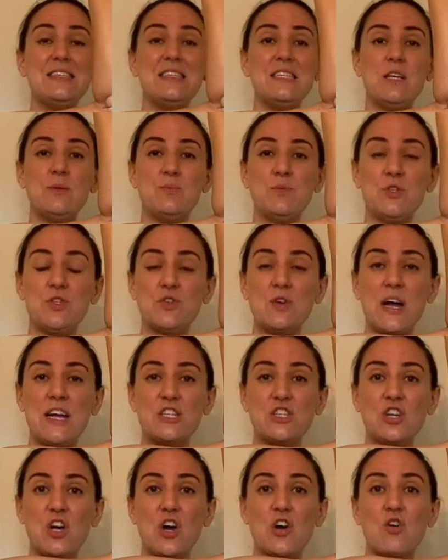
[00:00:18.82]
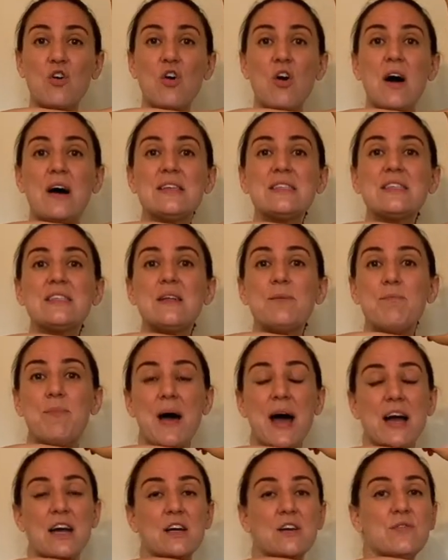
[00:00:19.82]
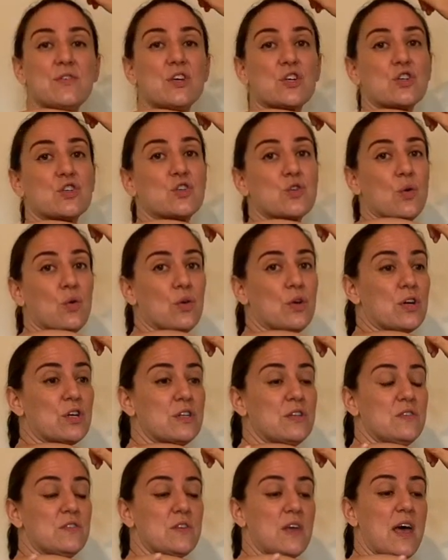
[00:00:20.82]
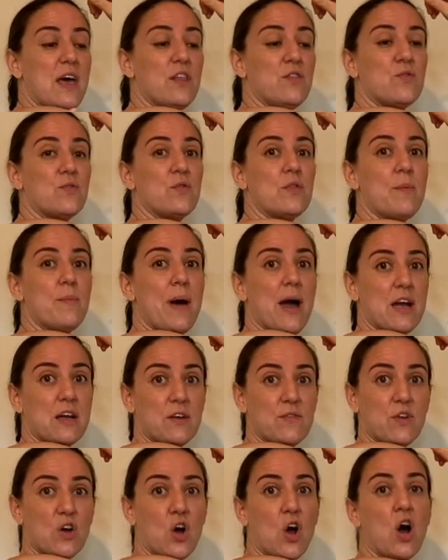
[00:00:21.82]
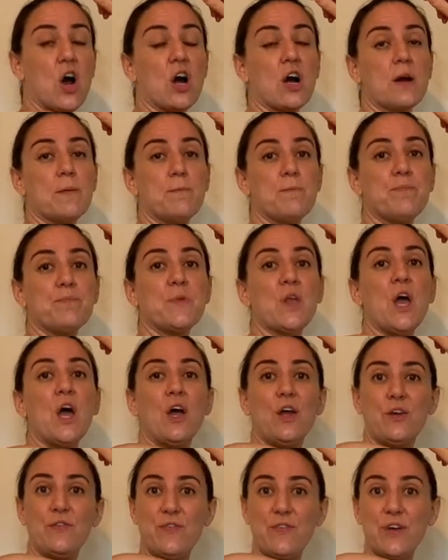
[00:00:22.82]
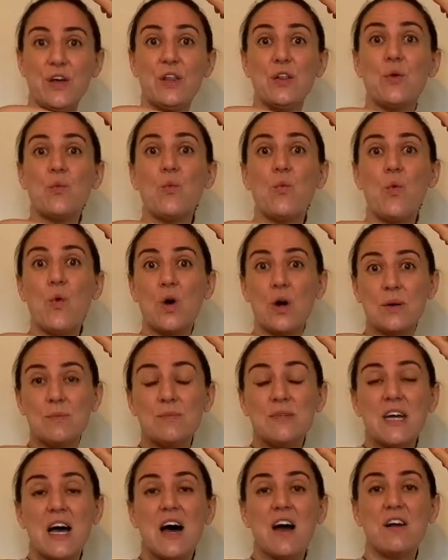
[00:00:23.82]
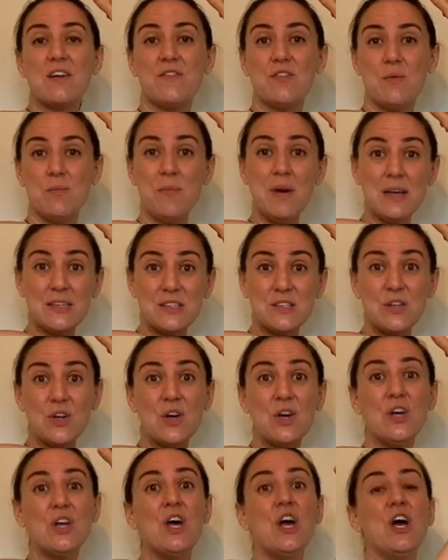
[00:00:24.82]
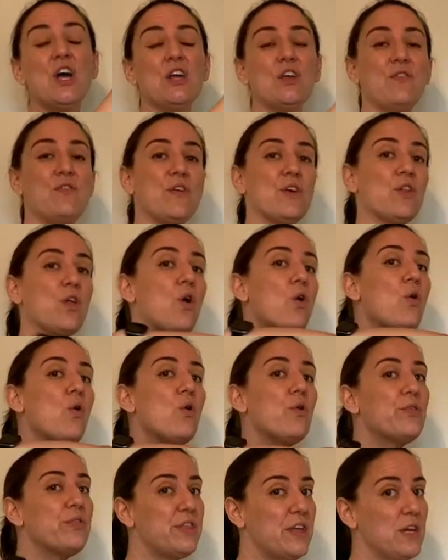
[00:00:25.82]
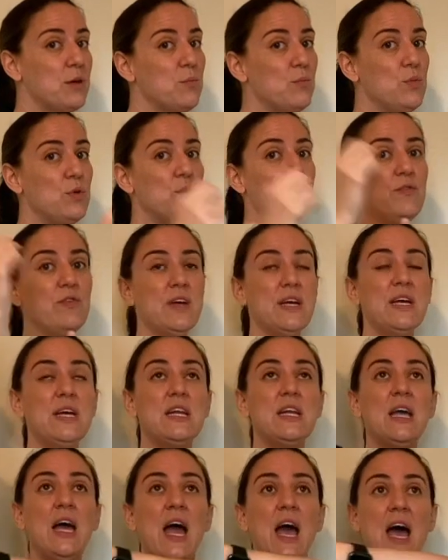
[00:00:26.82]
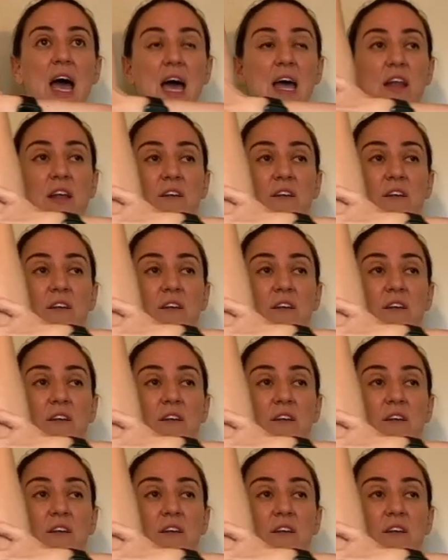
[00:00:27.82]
deep stretch across the back of your shoulders and through the back of your arm. You feel the warm tug of the muscle, you feel the whole thing moving, and